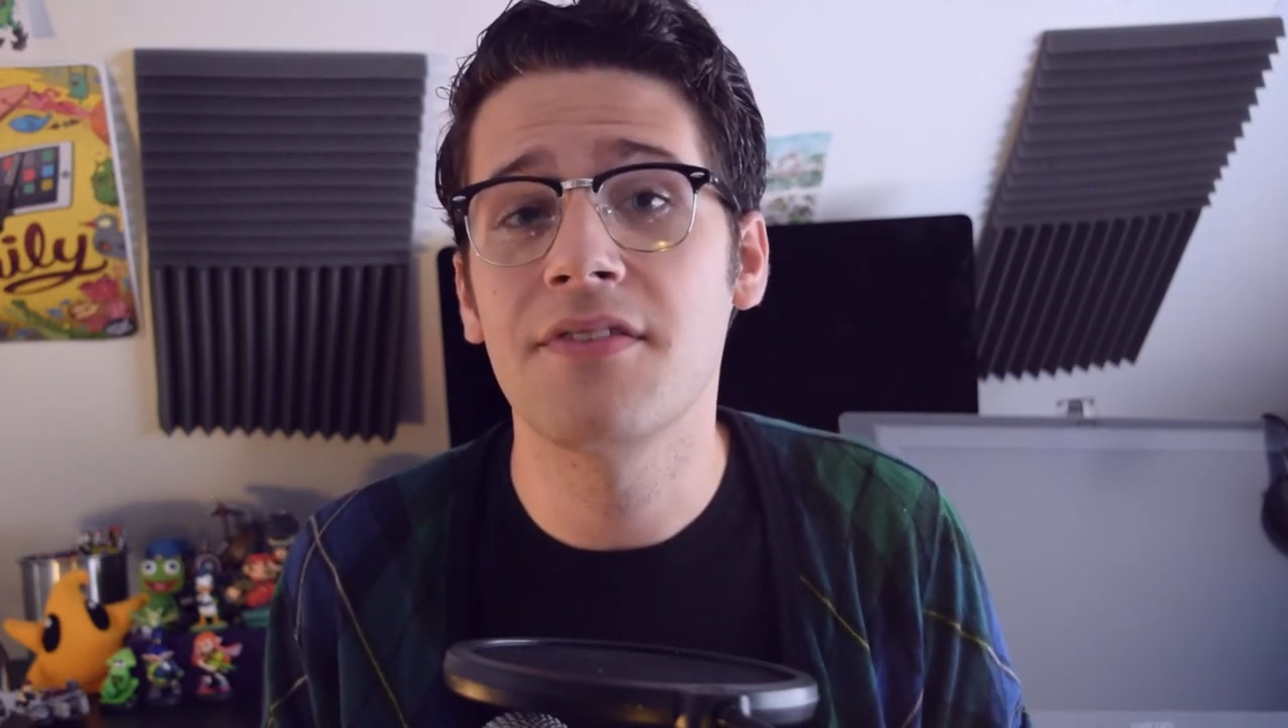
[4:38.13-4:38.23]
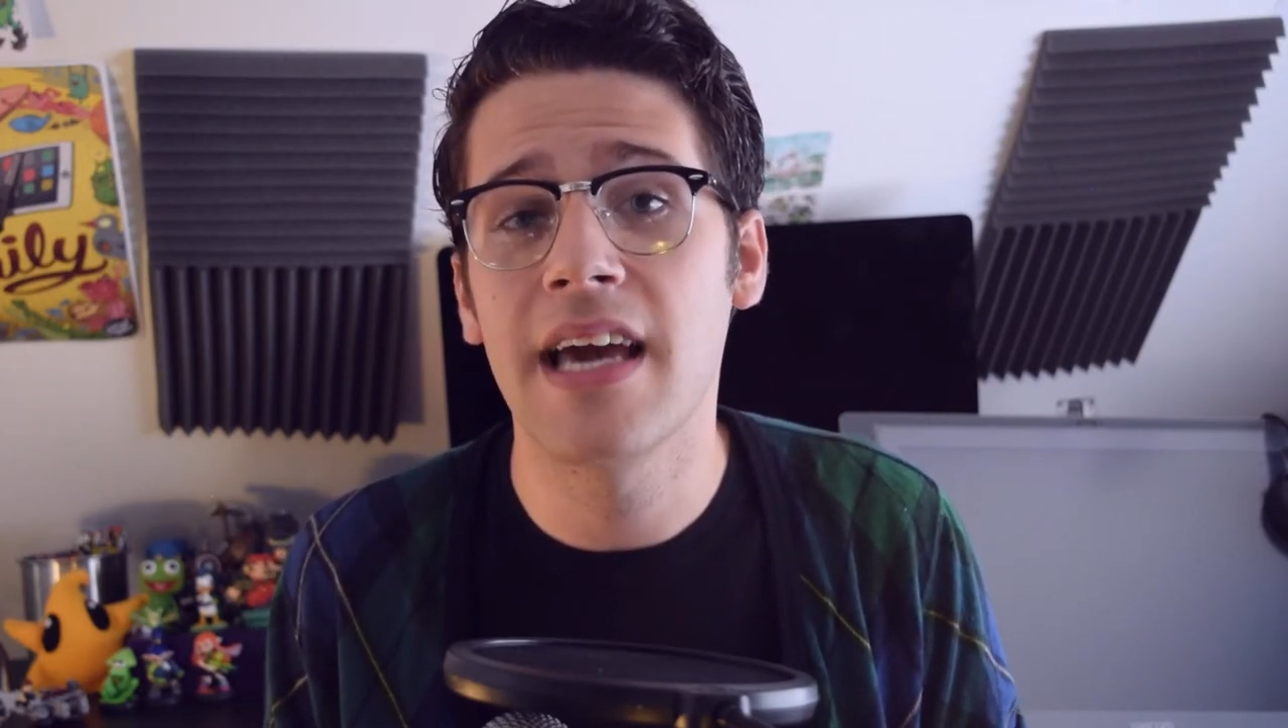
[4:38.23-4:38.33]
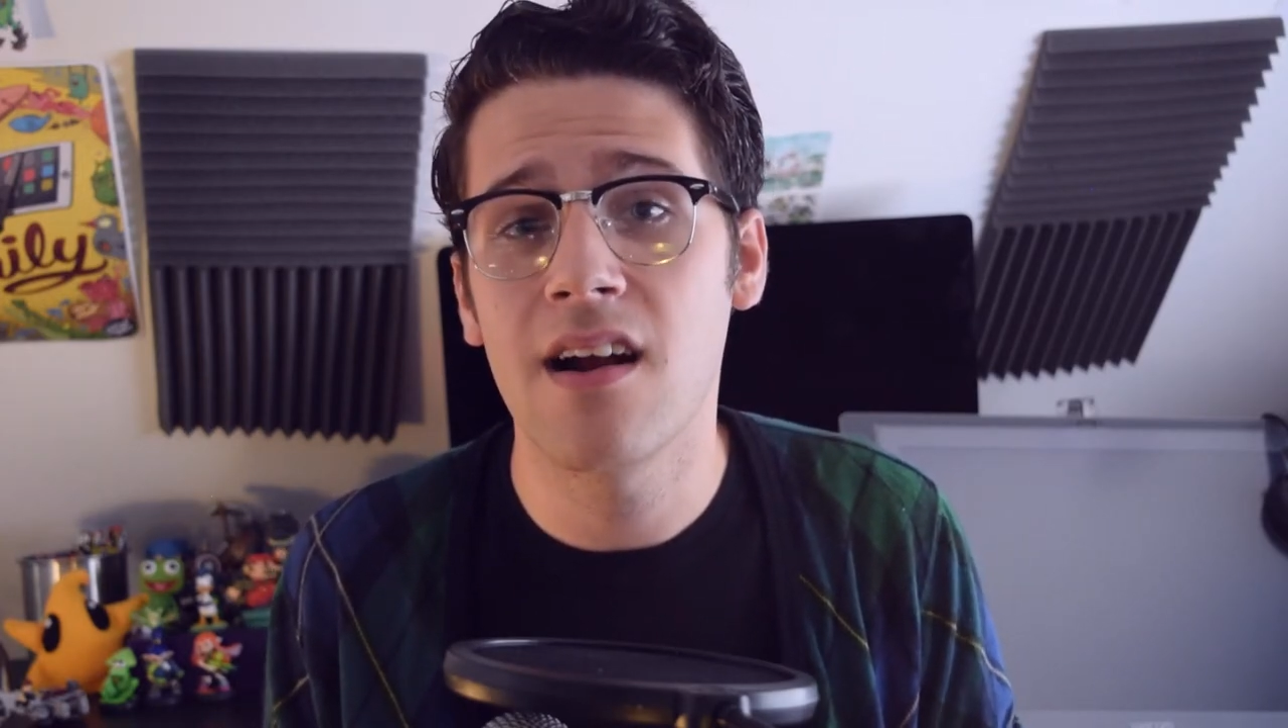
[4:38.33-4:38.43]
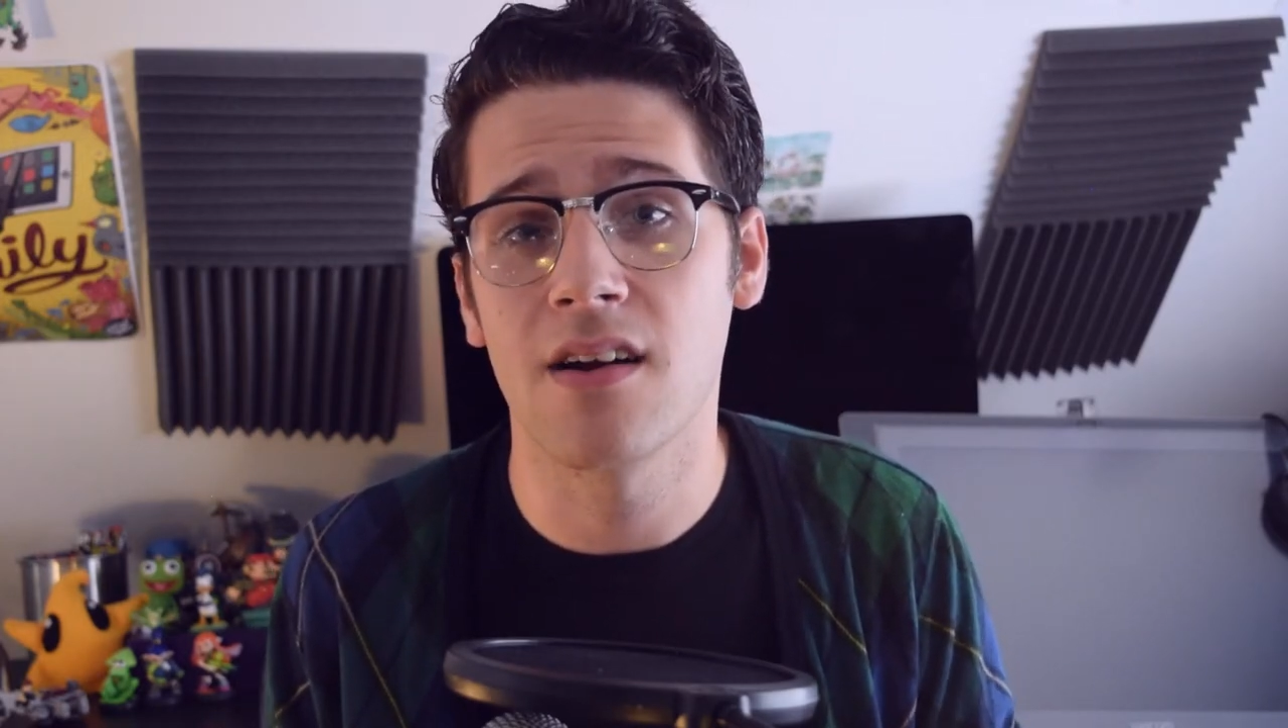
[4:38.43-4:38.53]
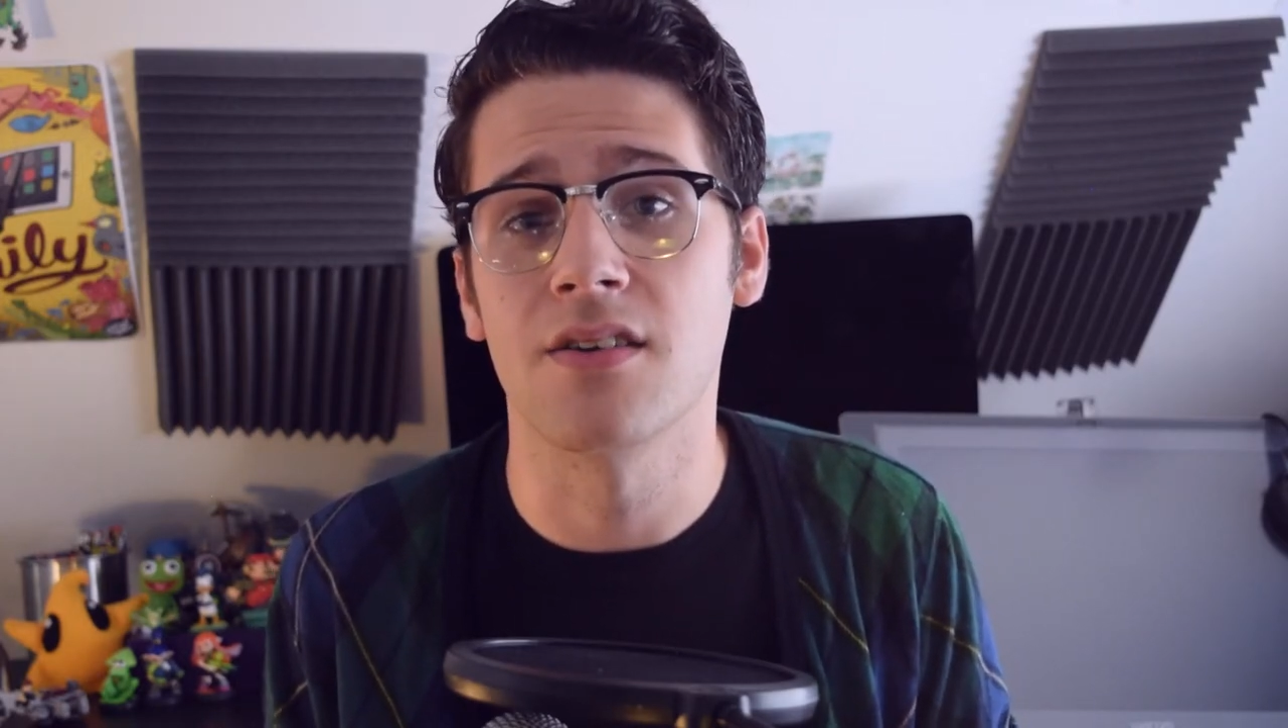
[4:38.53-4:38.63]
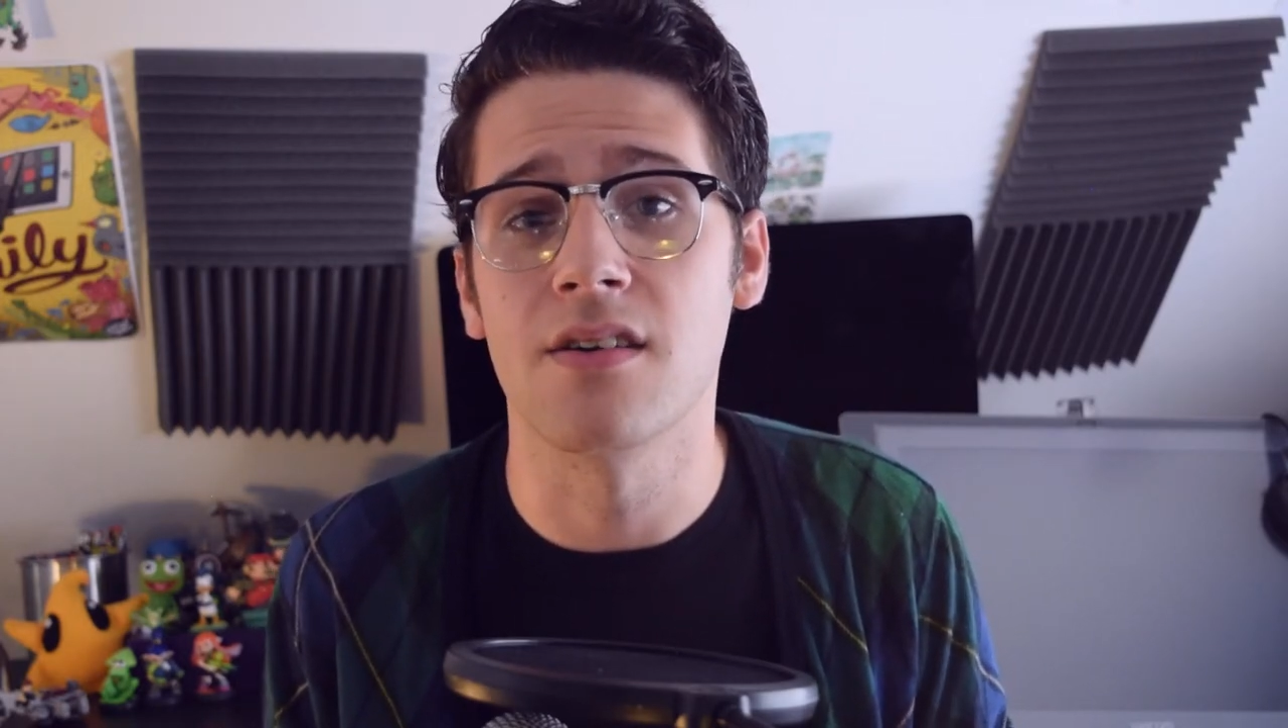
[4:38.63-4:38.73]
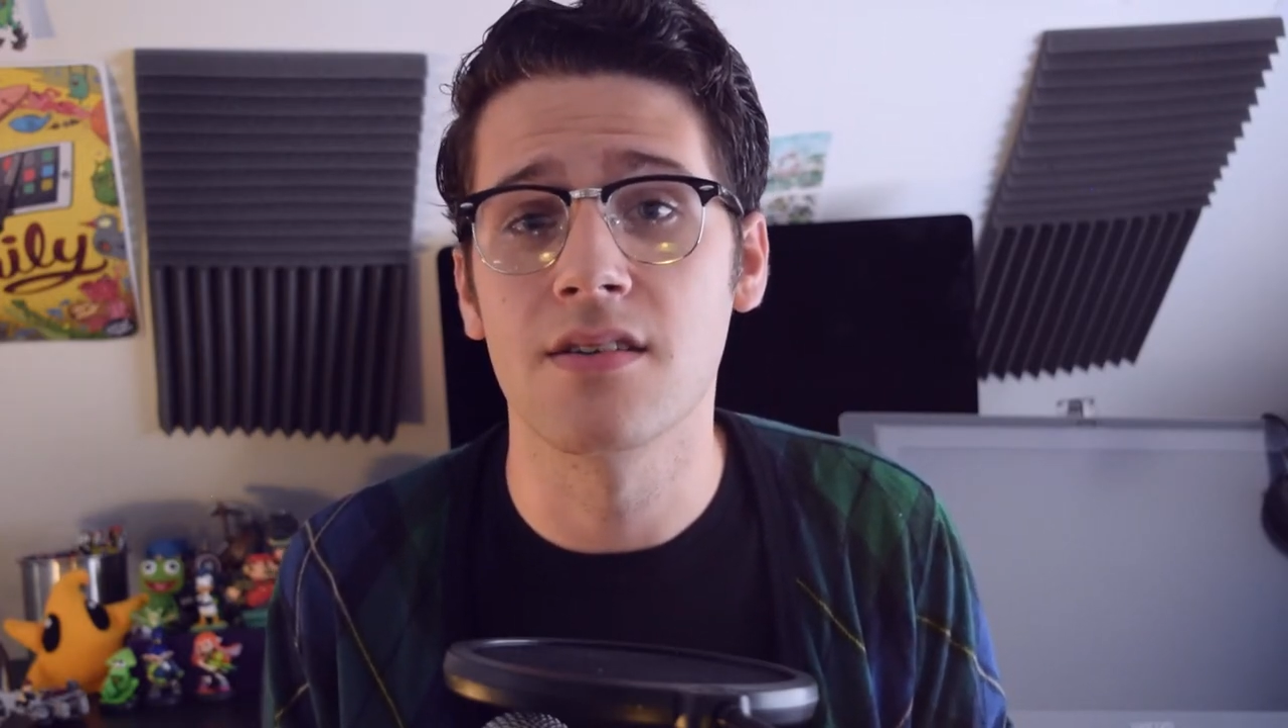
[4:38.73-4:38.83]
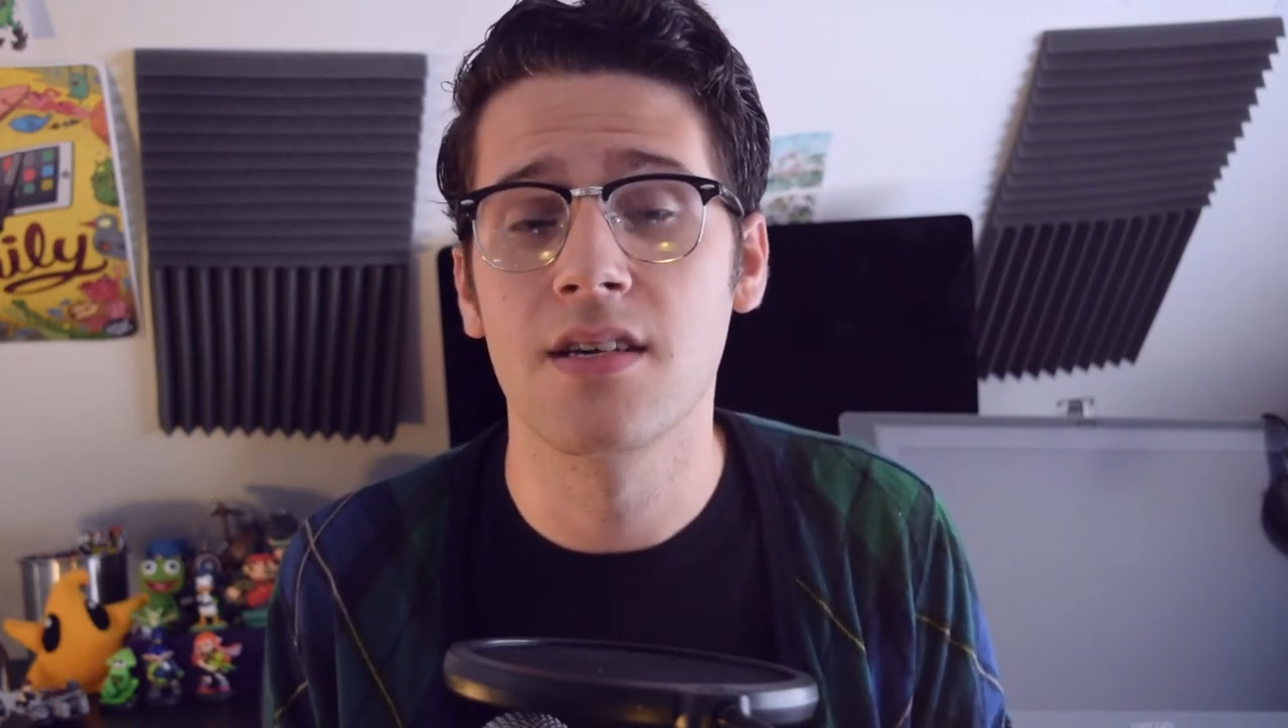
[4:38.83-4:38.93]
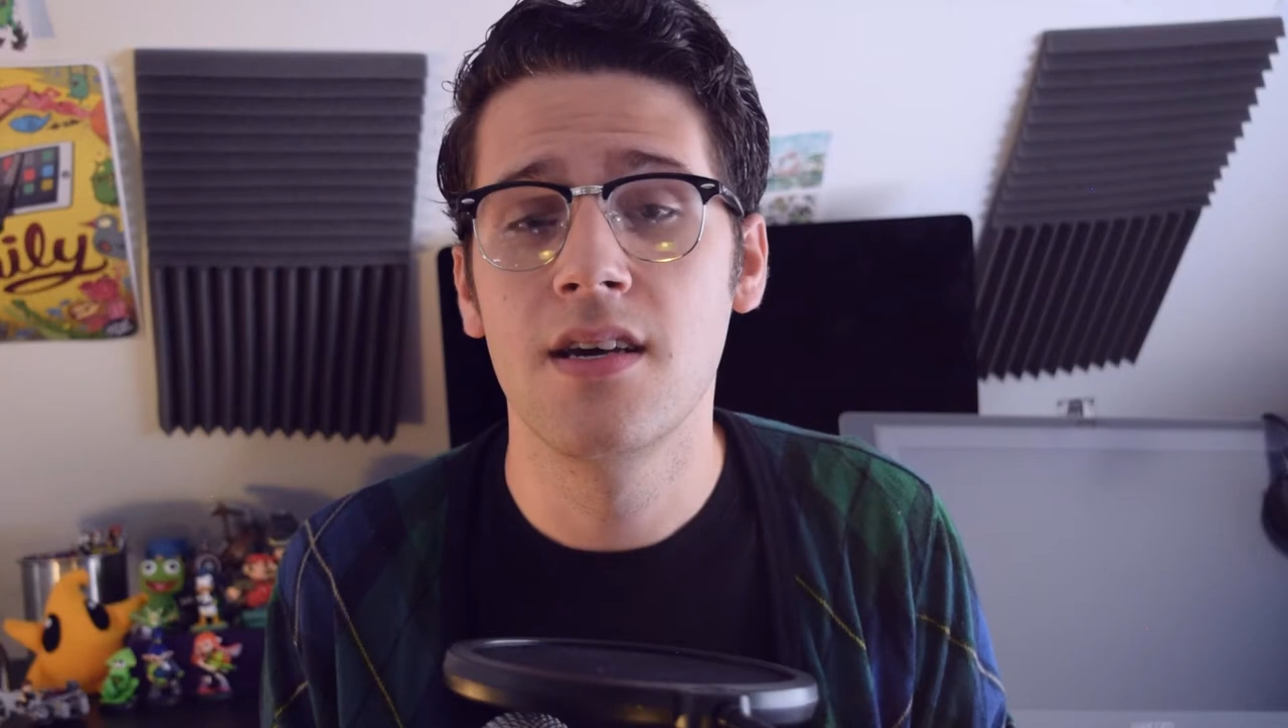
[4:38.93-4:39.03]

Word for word: characters.